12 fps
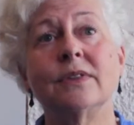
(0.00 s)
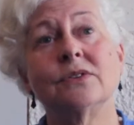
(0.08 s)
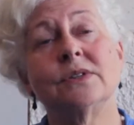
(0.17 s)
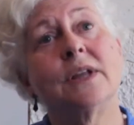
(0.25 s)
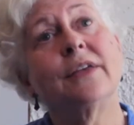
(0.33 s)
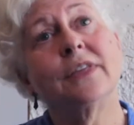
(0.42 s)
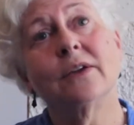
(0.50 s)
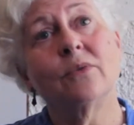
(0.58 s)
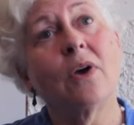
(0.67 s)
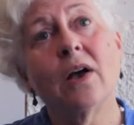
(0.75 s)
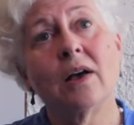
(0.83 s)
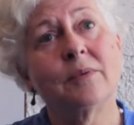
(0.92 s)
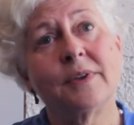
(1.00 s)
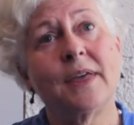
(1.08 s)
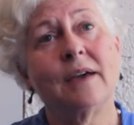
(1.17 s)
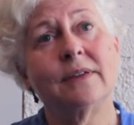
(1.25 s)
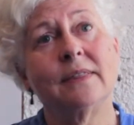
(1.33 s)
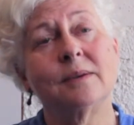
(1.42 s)
there's nothing wrong with
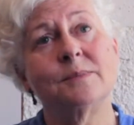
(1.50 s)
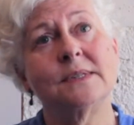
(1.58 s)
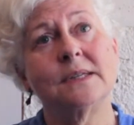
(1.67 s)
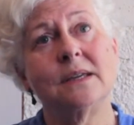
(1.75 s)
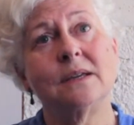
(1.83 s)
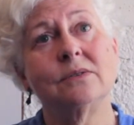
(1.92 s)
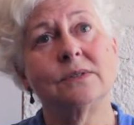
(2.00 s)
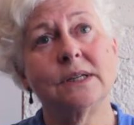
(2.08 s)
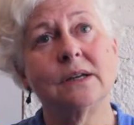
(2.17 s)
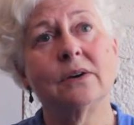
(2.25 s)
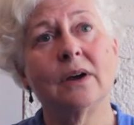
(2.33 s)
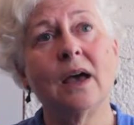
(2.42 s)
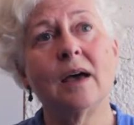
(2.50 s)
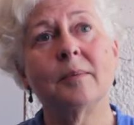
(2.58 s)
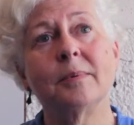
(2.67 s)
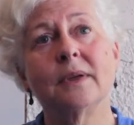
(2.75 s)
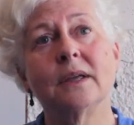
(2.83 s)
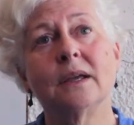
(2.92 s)
having them see you tear
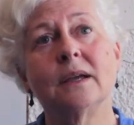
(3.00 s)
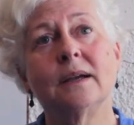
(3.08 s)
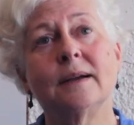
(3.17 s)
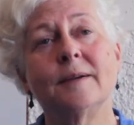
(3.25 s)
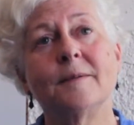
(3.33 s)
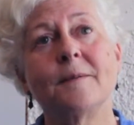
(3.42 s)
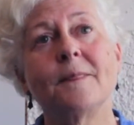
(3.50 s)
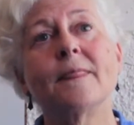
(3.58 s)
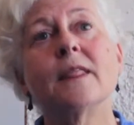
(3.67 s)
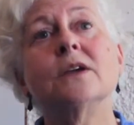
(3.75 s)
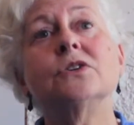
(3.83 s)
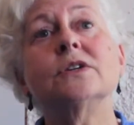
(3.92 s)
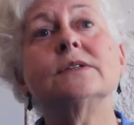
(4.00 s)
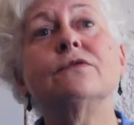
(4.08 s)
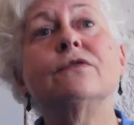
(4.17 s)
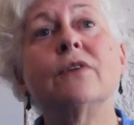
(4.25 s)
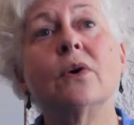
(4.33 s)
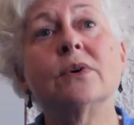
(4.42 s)
up. Just
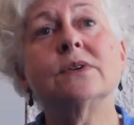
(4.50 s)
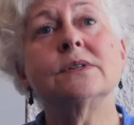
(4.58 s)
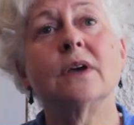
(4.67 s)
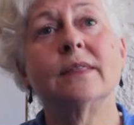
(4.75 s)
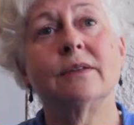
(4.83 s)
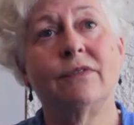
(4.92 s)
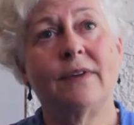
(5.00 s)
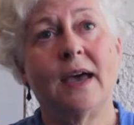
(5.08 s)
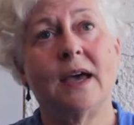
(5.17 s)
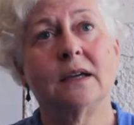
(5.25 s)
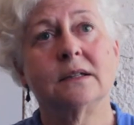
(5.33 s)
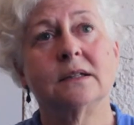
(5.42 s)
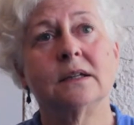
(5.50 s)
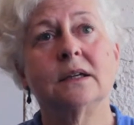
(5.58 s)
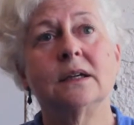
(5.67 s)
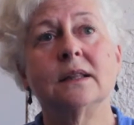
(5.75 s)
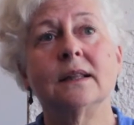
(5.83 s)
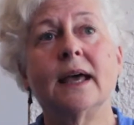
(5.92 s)
focus on the fact
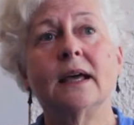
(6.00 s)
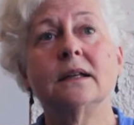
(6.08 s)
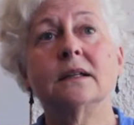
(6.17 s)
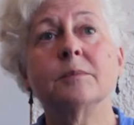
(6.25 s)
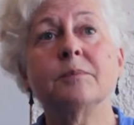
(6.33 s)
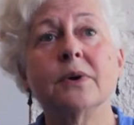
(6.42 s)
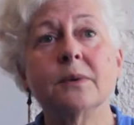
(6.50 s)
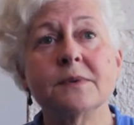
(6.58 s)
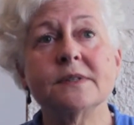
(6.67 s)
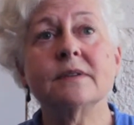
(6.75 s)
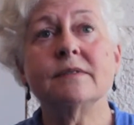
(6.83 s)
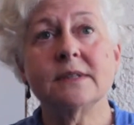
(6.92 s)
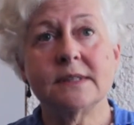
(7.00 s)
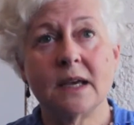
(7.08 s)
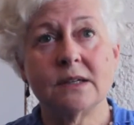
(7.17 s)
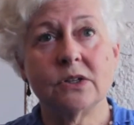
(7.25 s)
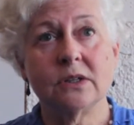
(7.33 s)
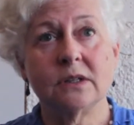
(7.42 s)
that the purpose of the
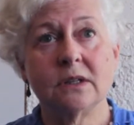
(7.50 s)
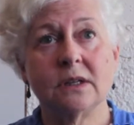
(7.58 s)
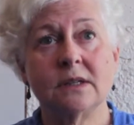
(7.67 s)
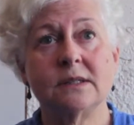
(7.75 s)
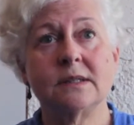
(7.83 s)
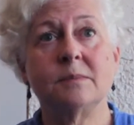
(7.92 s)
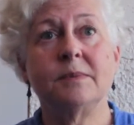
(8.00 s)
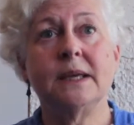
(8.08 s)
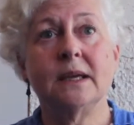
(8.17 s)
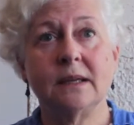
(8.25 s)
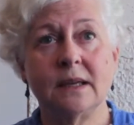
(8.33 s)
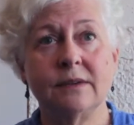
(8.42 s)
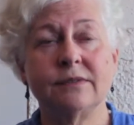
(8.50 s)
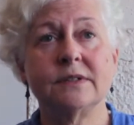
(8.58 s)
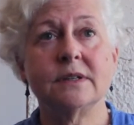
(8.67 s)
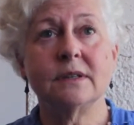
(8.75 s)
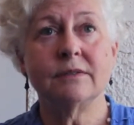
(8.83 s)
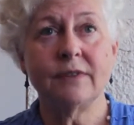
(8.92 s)
session is to be a
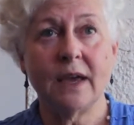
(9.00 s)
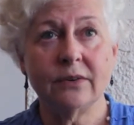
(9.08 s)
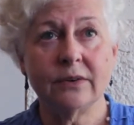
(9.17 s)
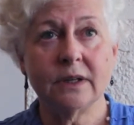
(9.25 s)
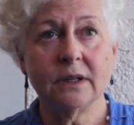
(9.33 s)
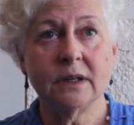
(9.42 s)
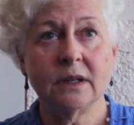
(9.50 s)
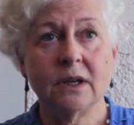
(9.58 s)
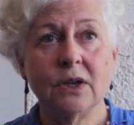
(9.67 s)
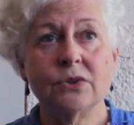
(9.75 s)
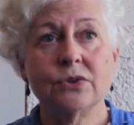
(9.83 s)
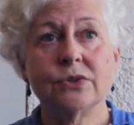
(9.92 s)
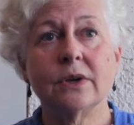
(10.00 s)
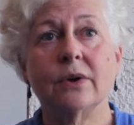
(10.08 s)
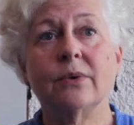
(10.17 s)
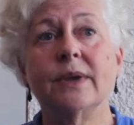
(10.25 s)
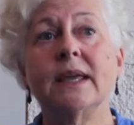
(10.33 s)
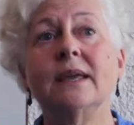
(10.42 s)
gift to the veteran.
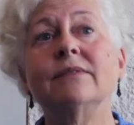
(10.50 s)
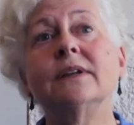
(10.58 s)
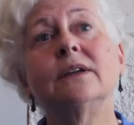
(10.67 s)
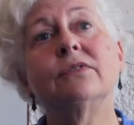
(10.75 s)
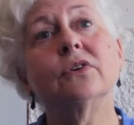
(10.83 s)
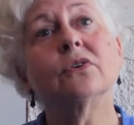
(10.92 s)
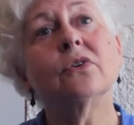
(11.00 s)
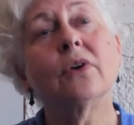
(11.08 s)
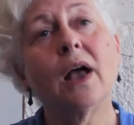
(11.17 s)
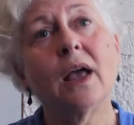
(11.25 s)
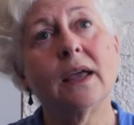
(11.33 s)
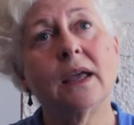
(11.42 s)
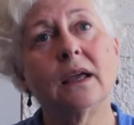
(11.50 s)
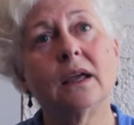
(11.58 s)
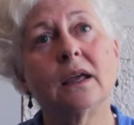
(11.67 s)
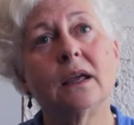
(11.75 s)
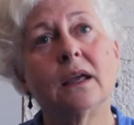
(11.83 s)
So even if you're crying,